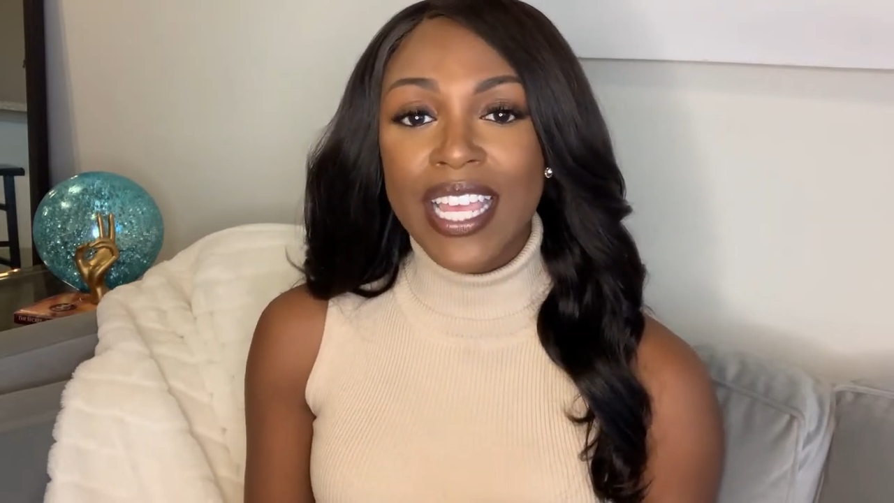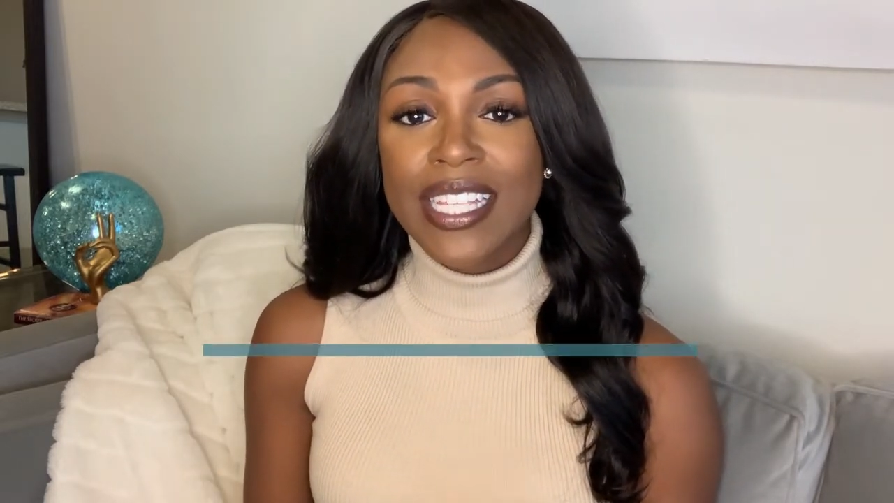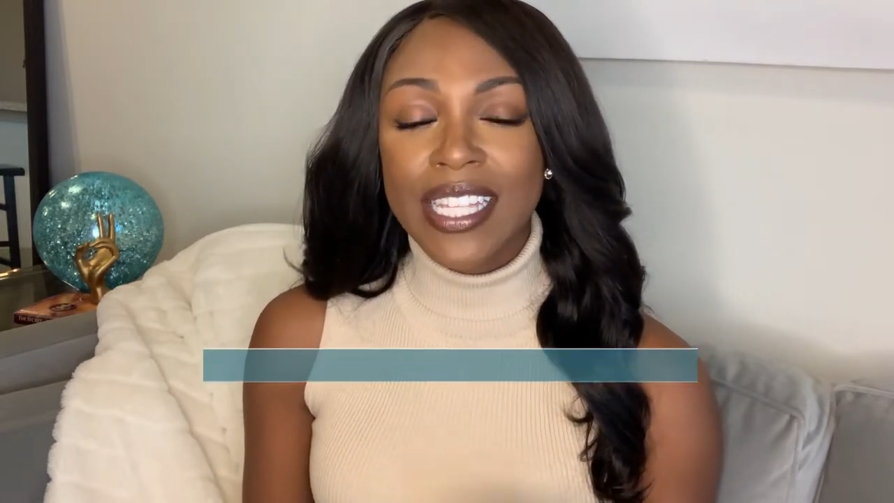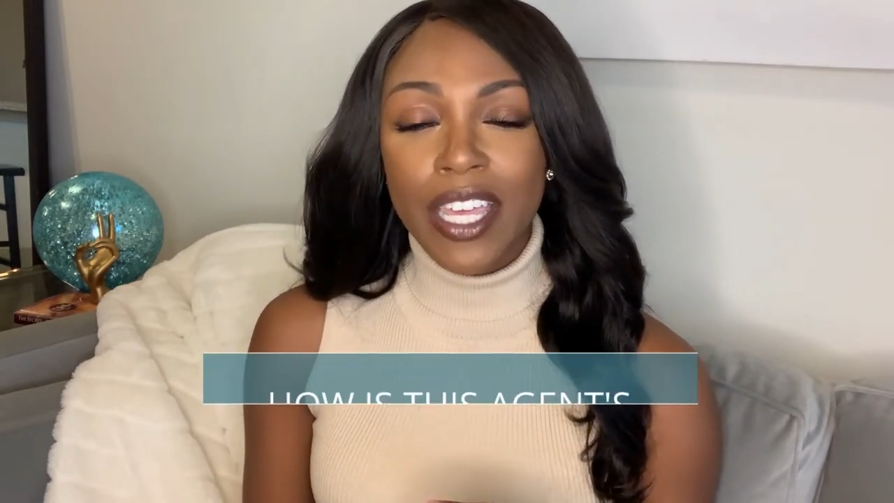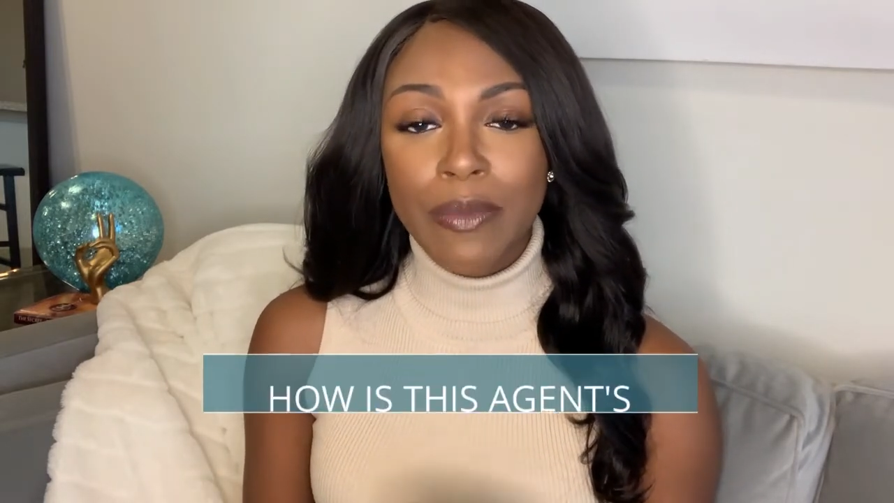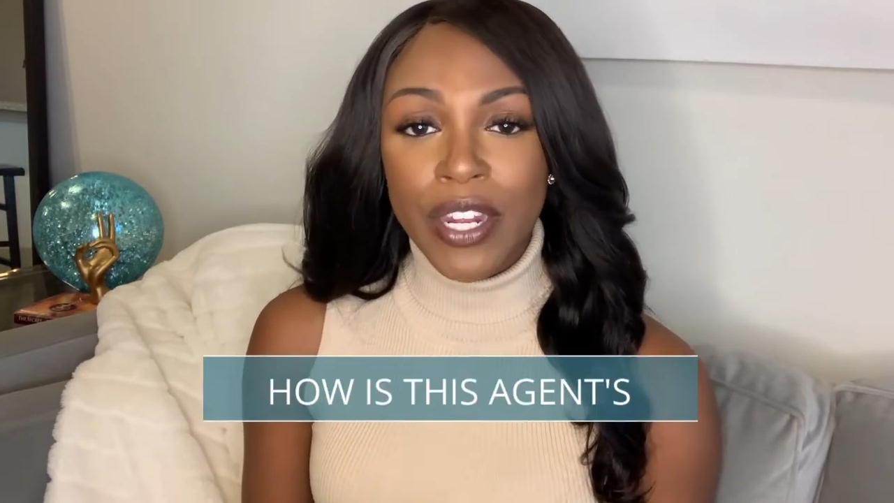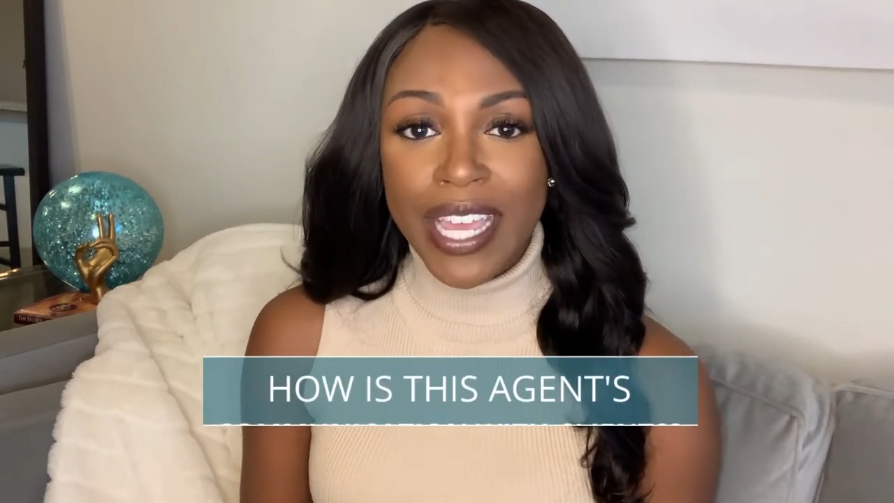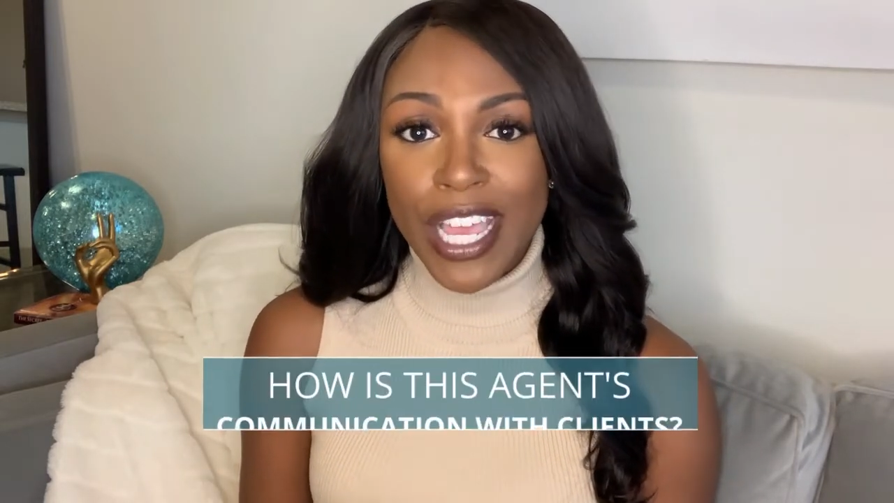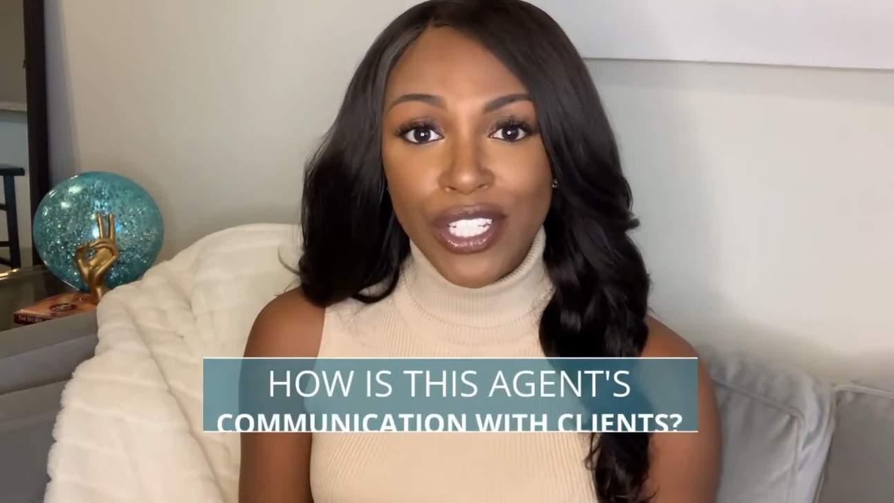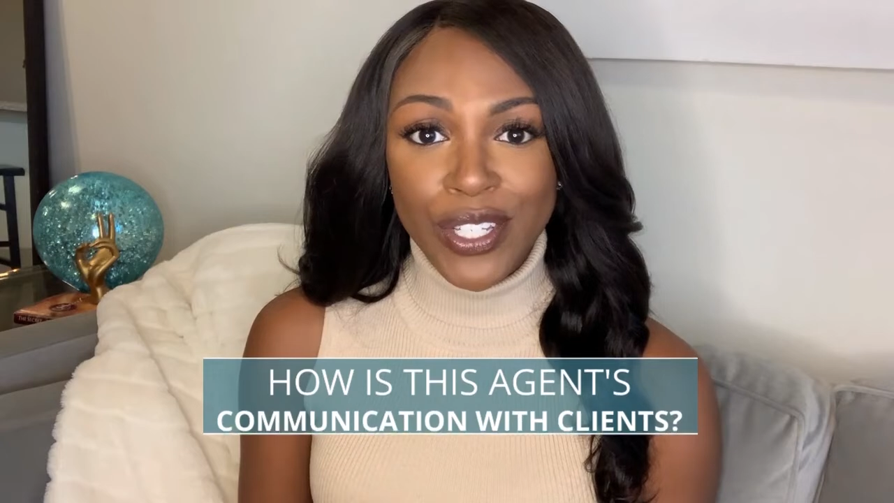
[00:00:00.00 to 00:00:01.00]
is the
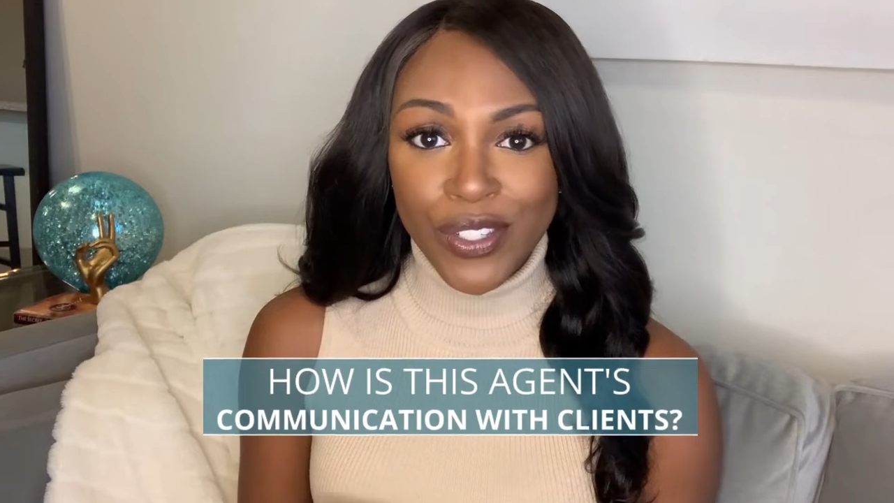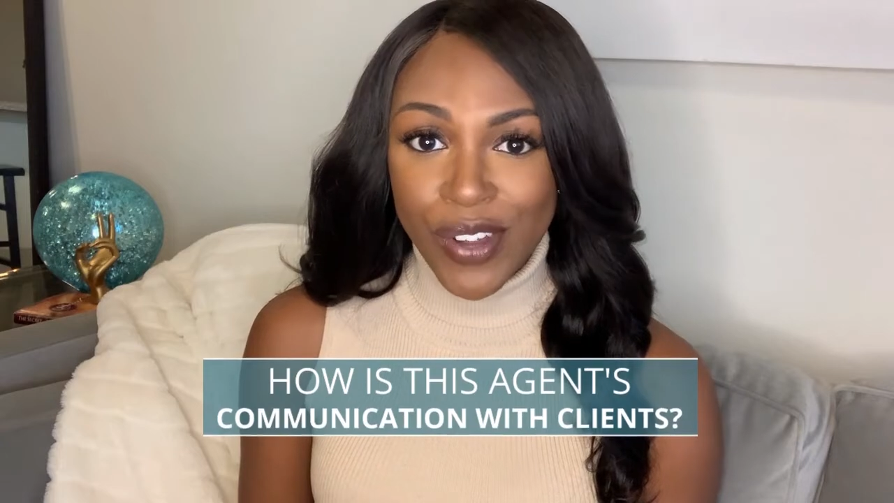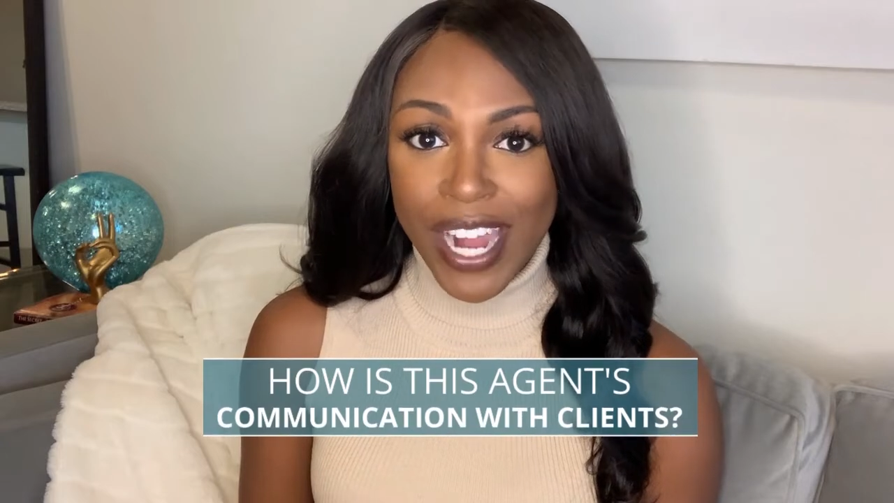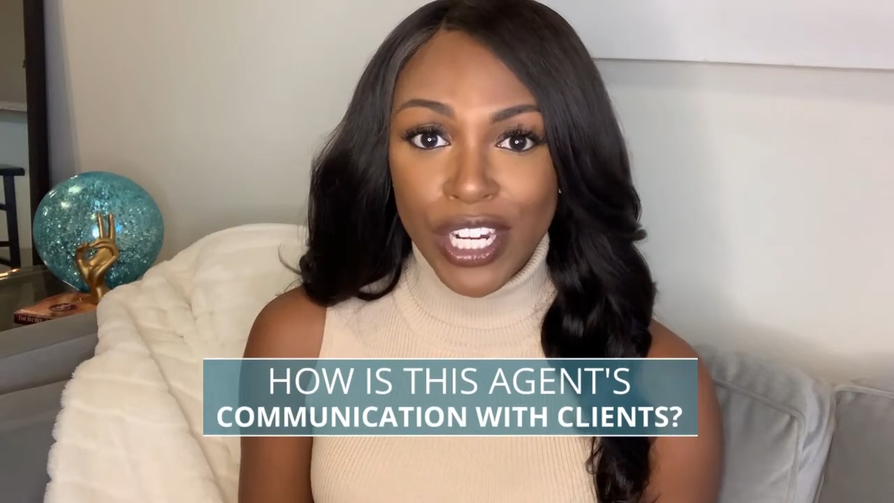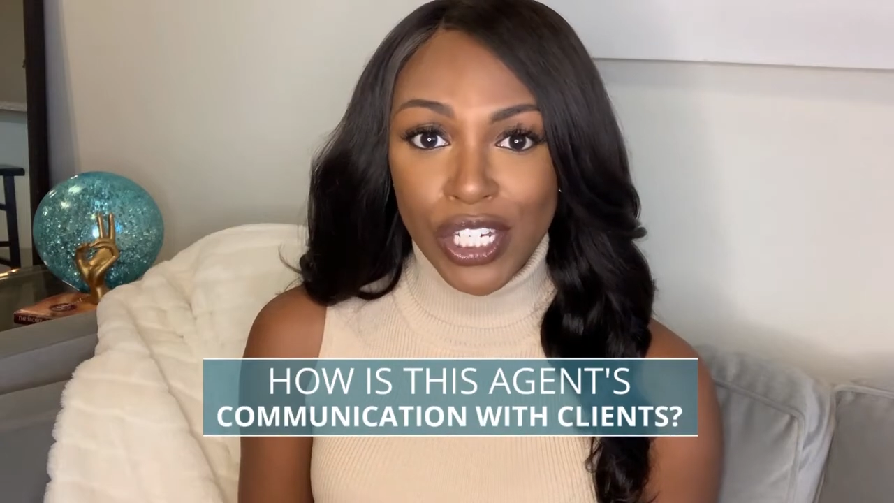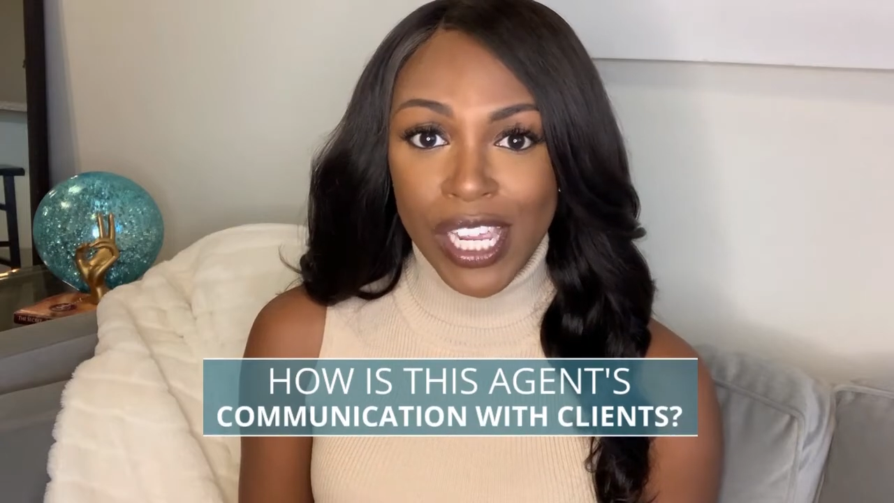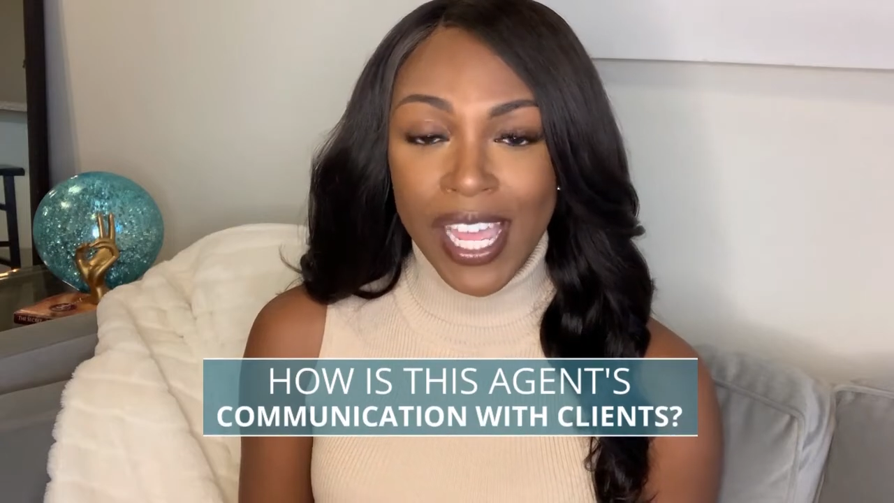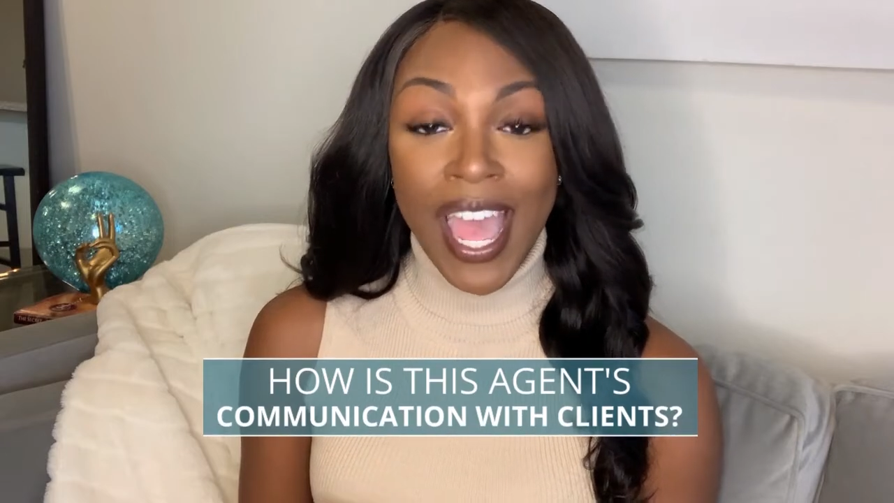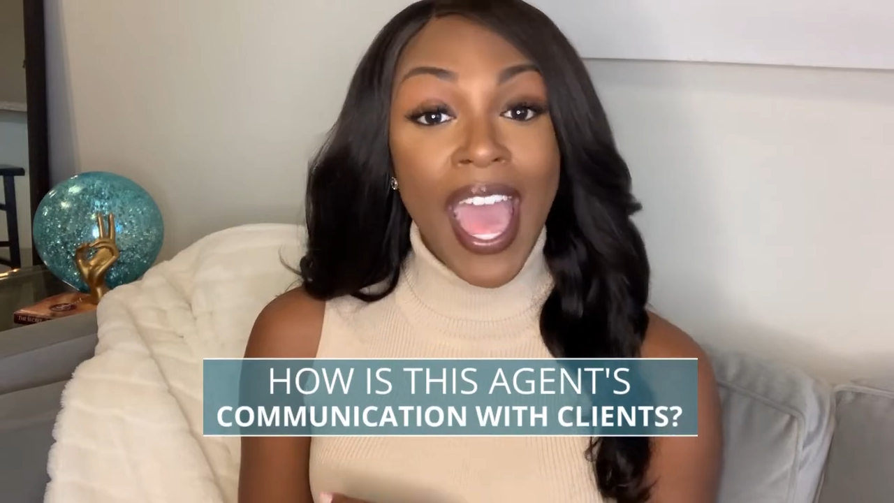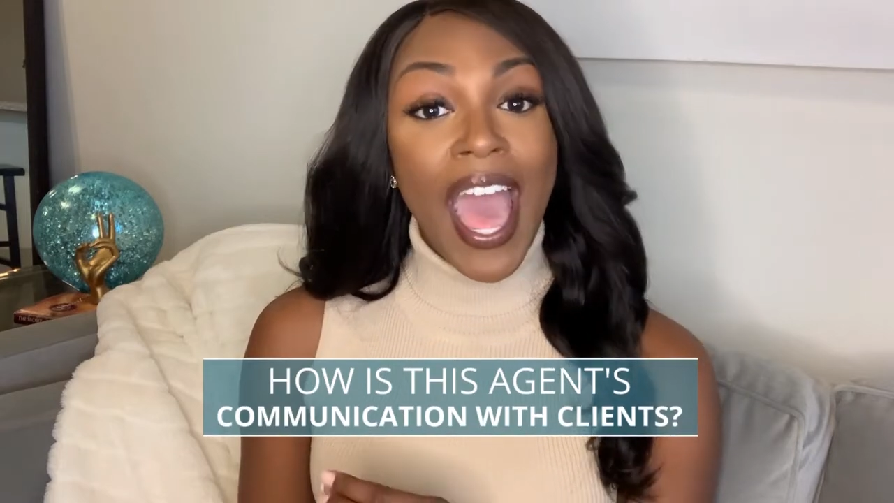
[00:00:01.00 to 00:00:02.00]
communication strategy.